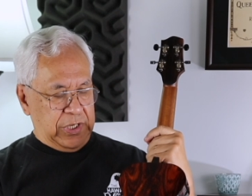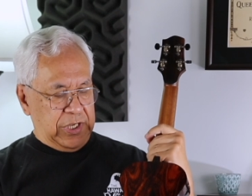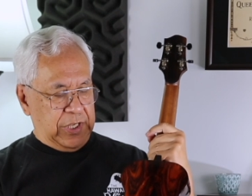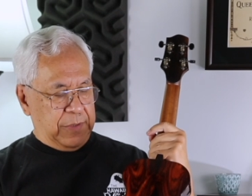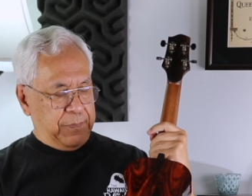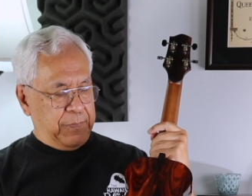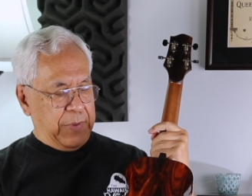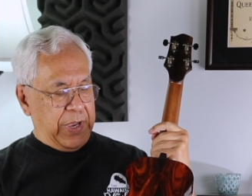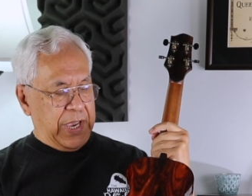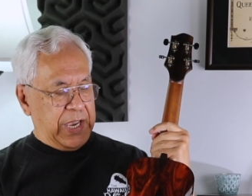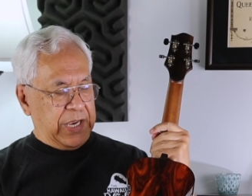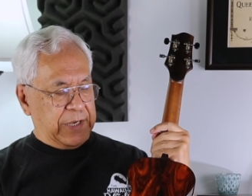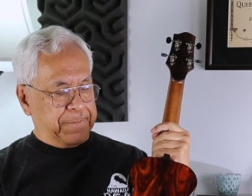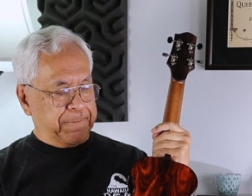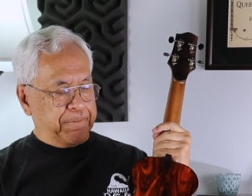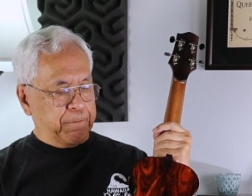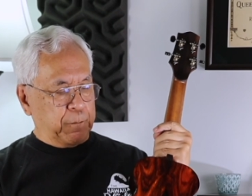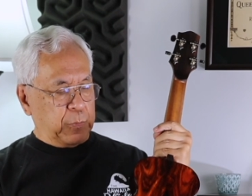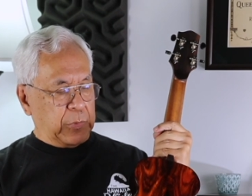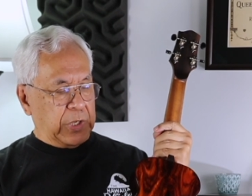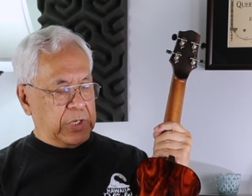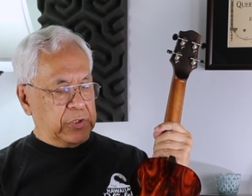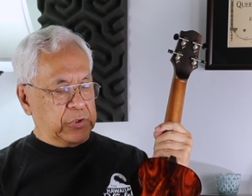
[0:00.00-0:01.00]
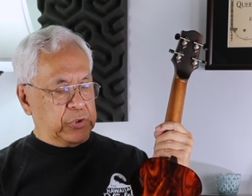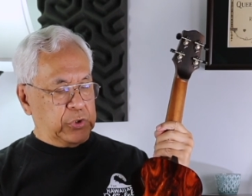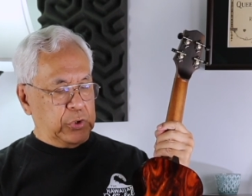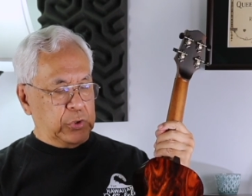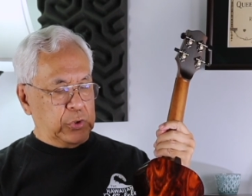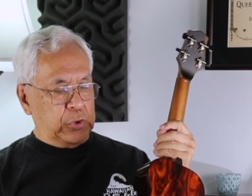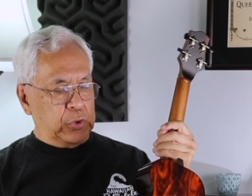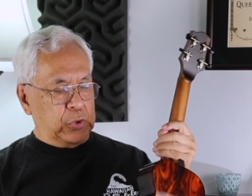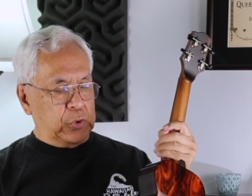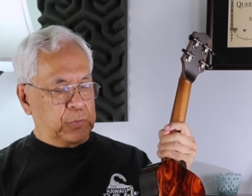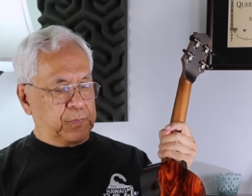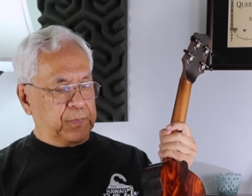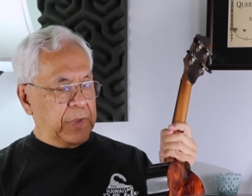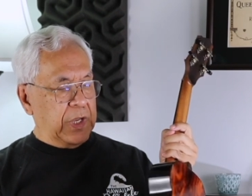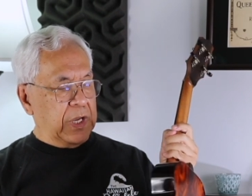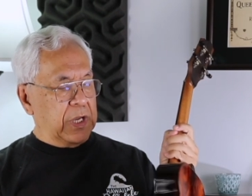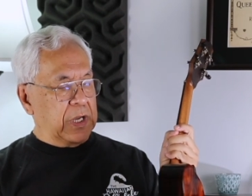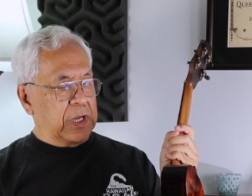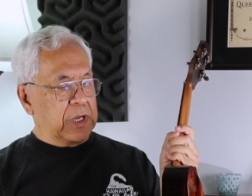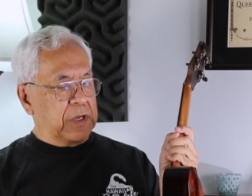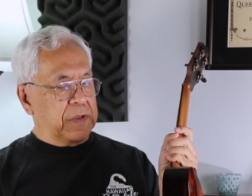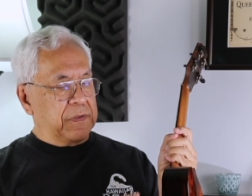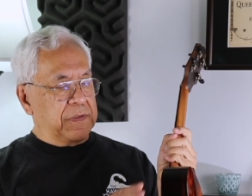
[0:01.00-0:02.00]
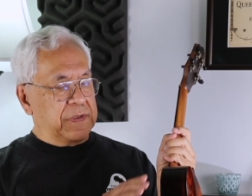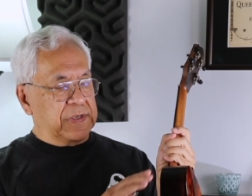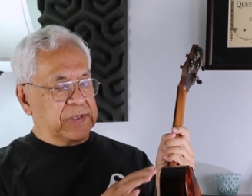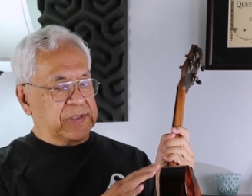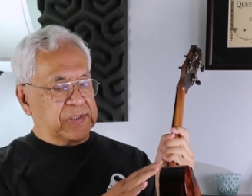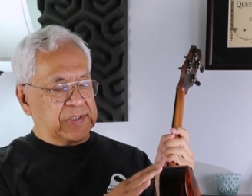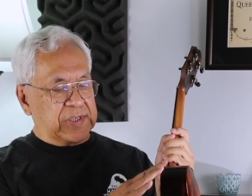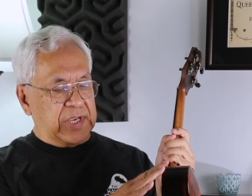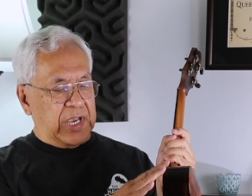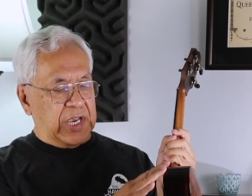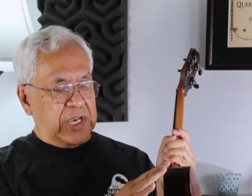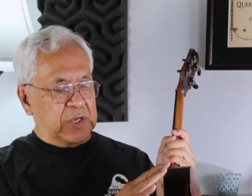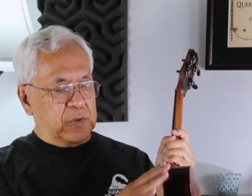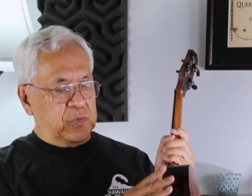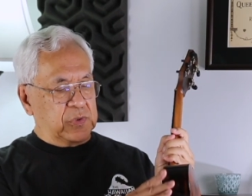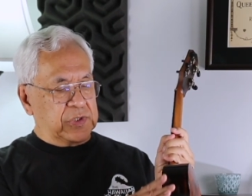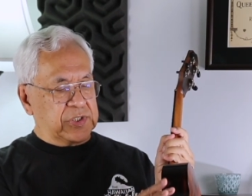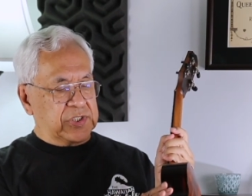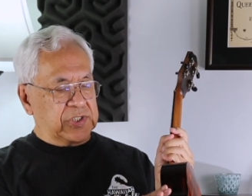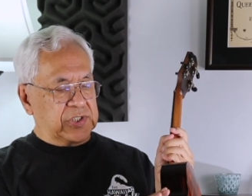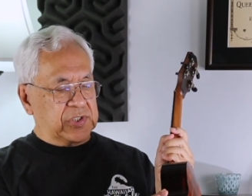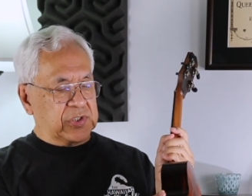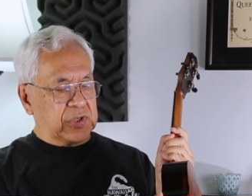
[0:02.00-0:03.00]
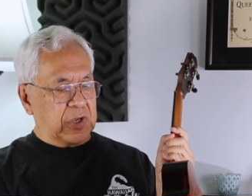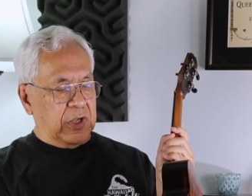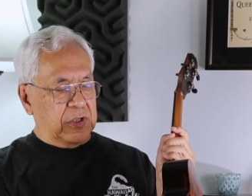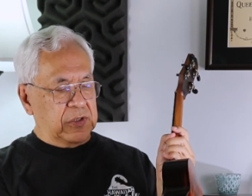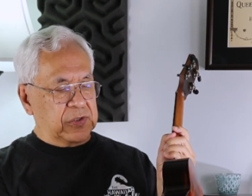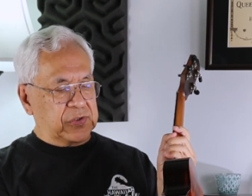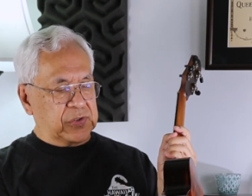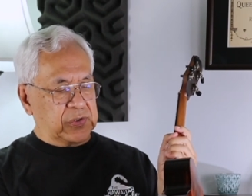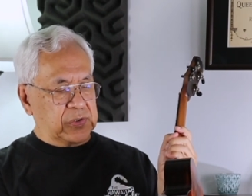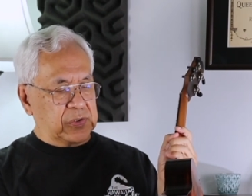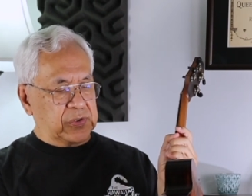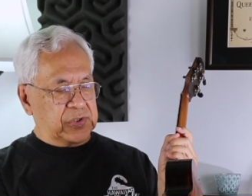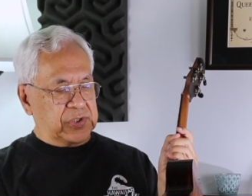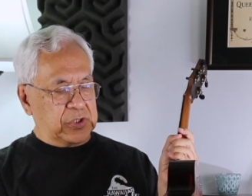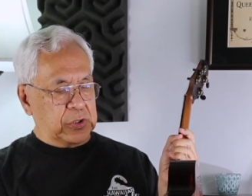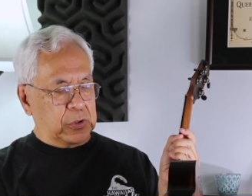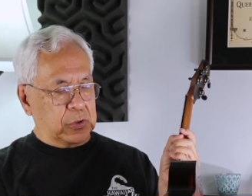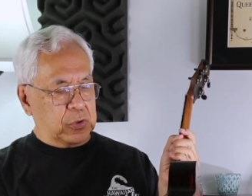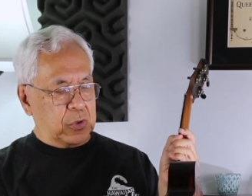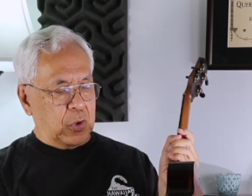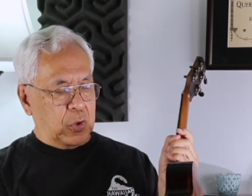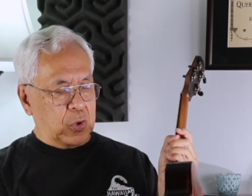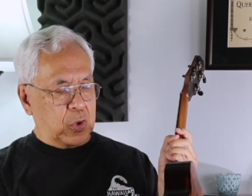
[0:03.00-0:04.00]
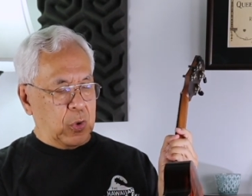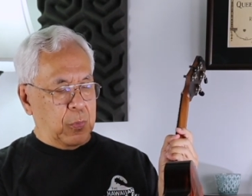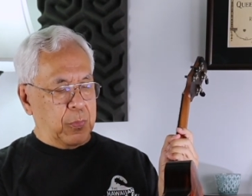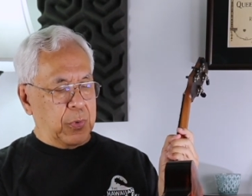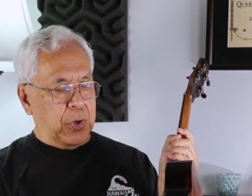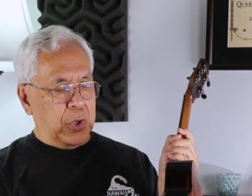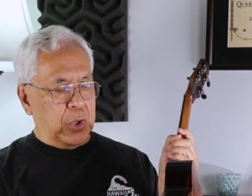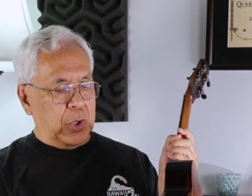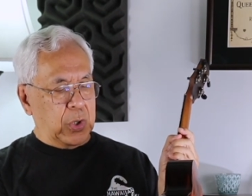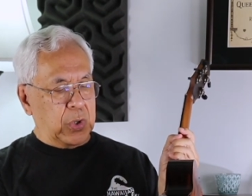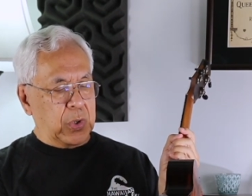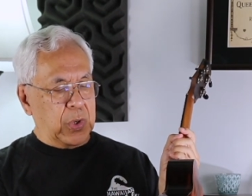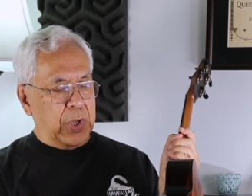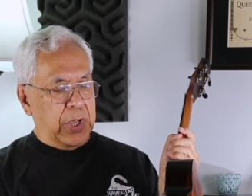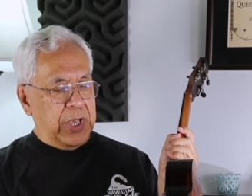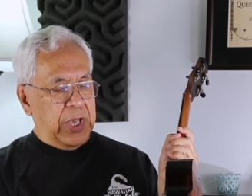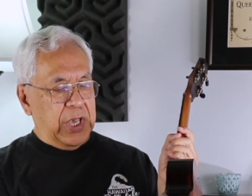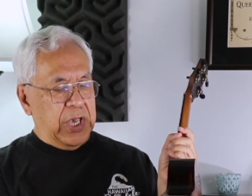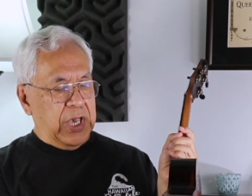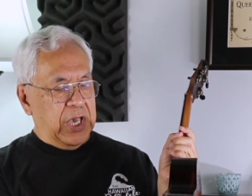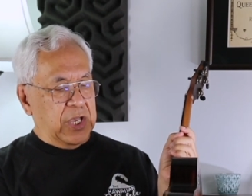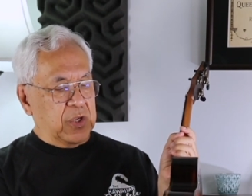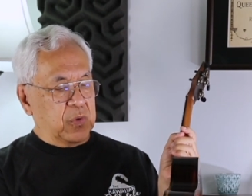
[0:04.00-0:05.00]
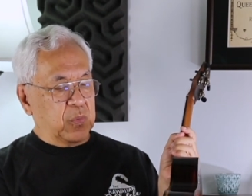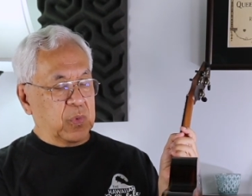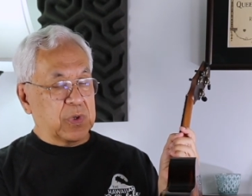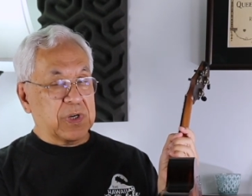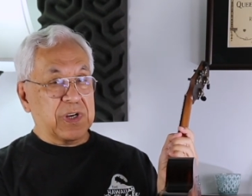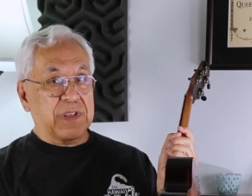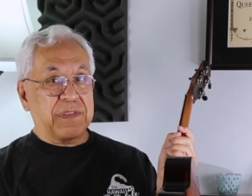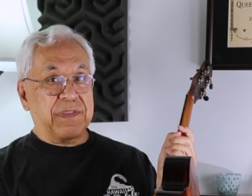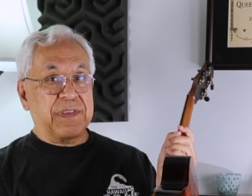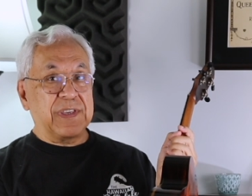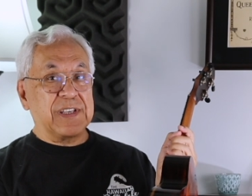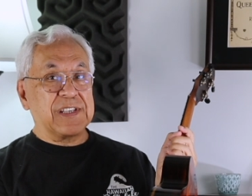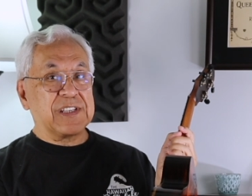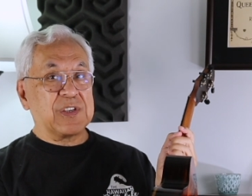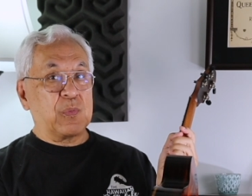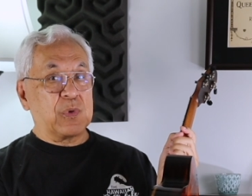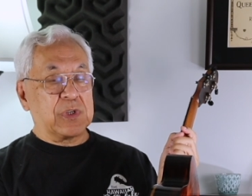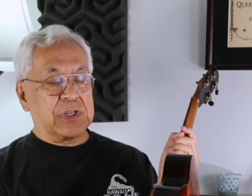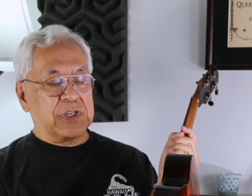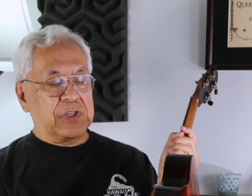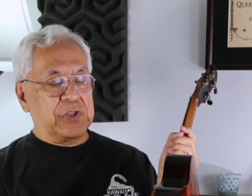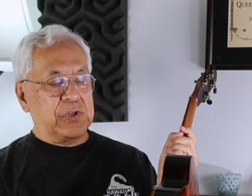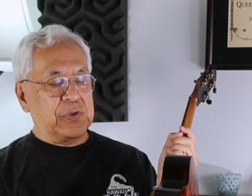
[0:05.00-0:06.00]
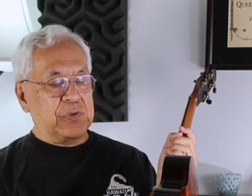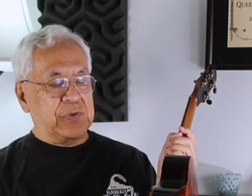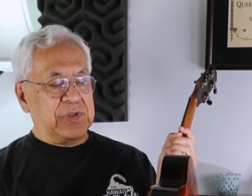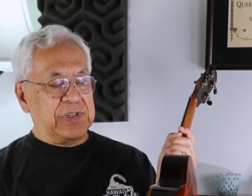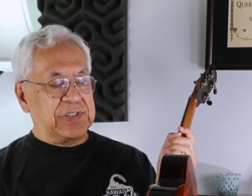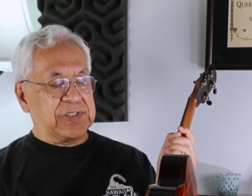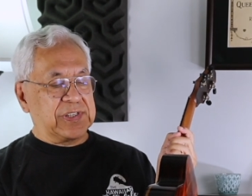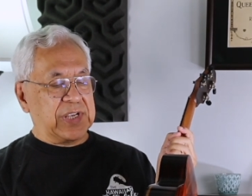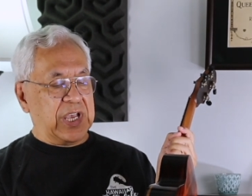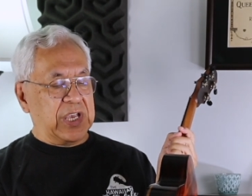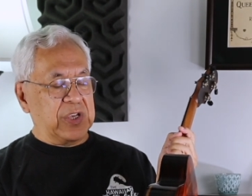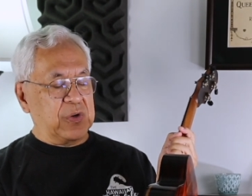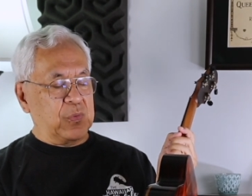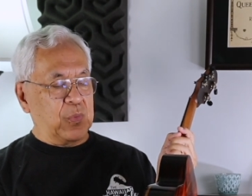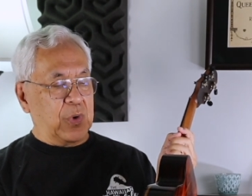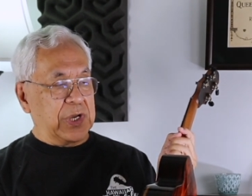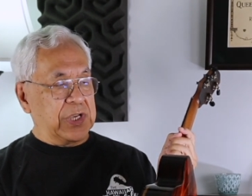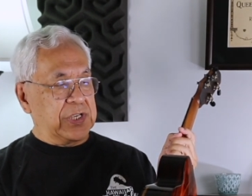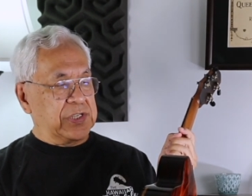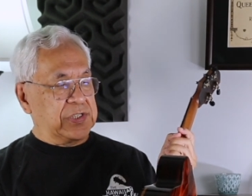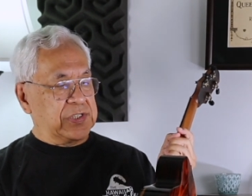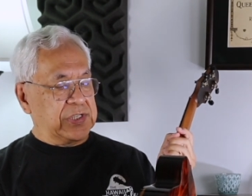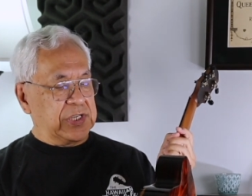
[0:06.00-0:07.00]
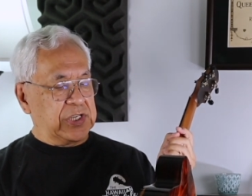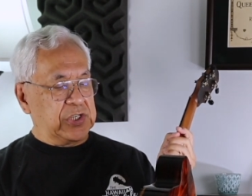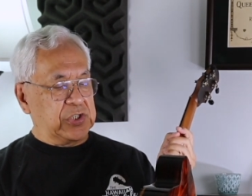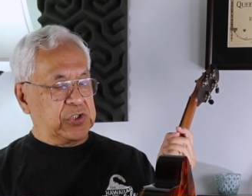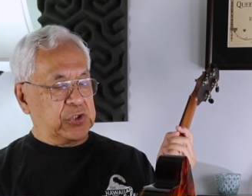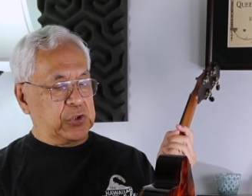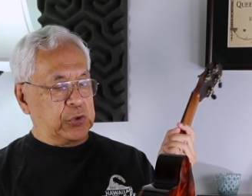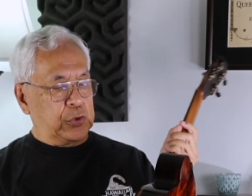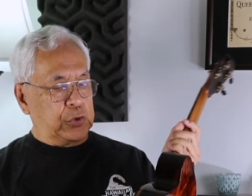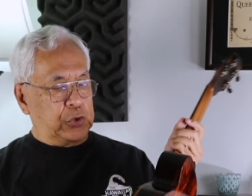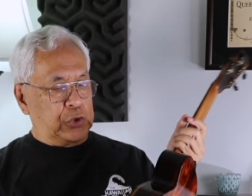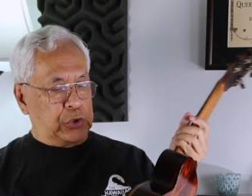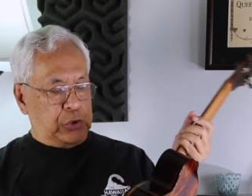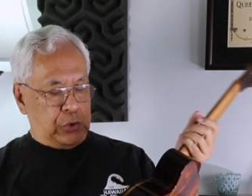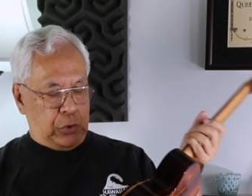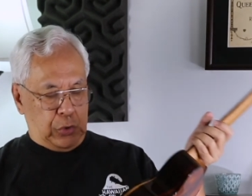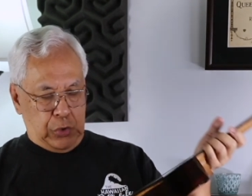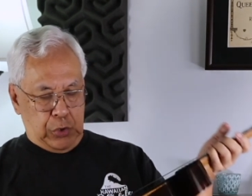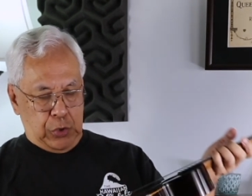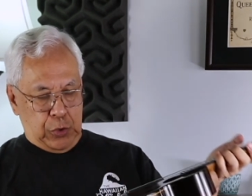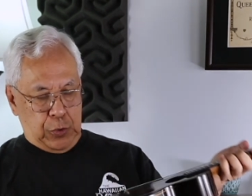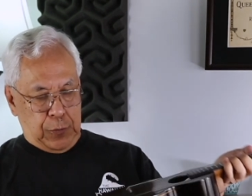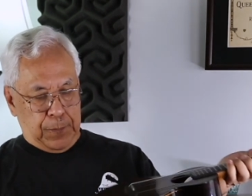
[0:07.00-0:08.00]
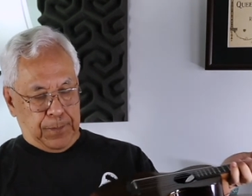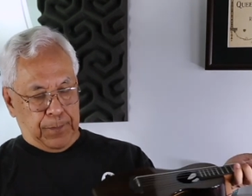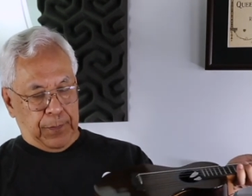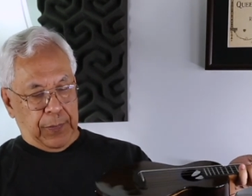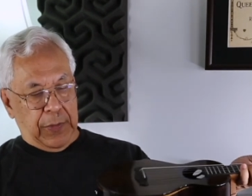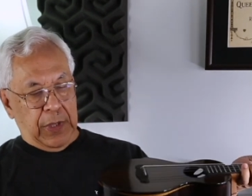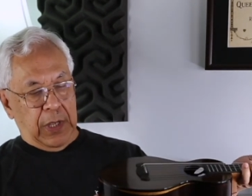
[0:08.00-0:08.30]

get back to this side, which is also still cocobolo. And one of the things I want to do design-wise is to show you